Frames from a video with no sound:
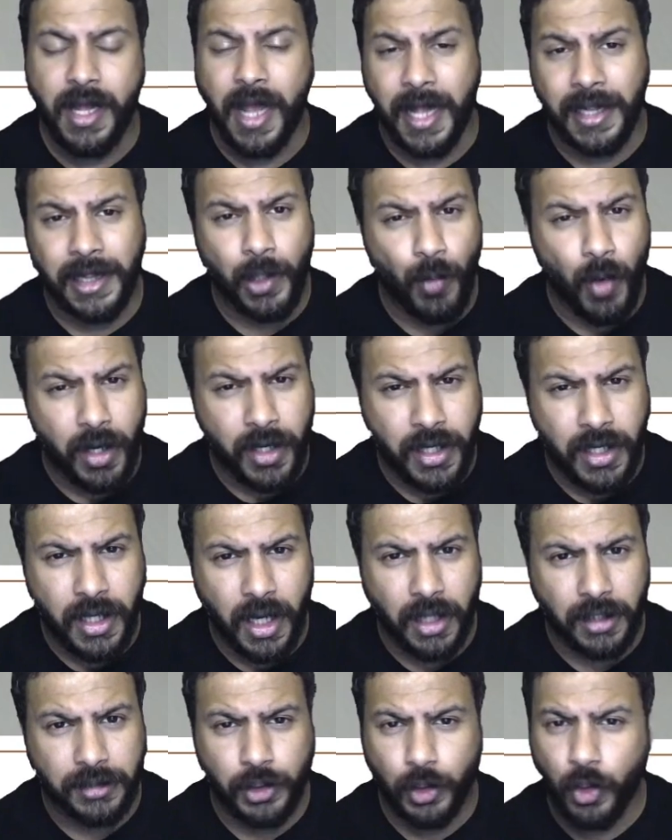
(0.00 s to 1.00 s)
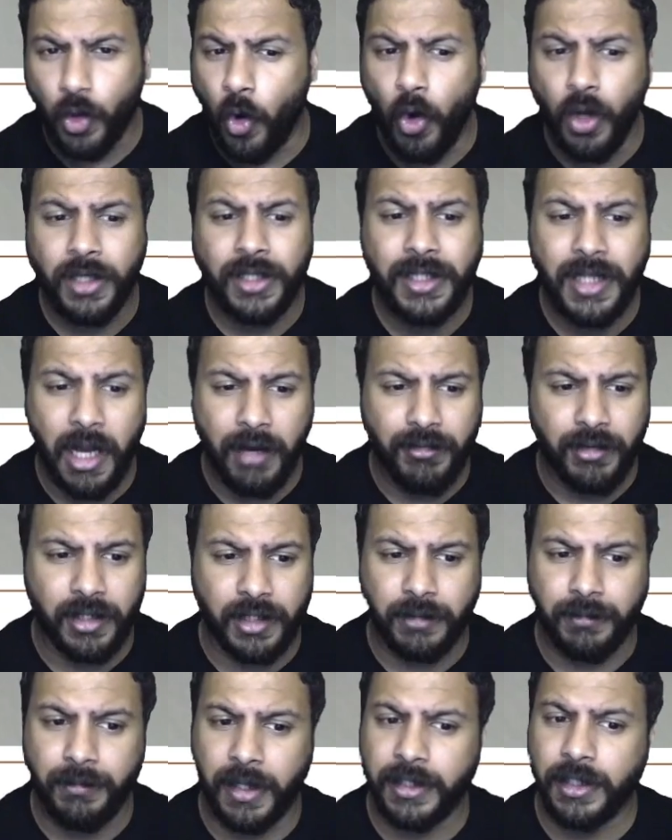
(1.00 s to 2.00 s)
and the working hours are all
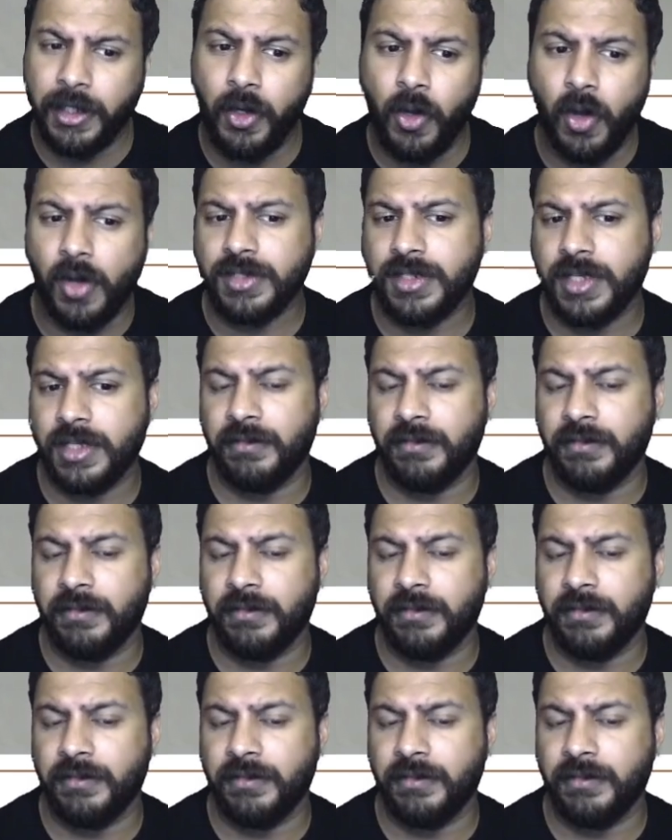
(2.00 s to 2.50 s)
governed by the laws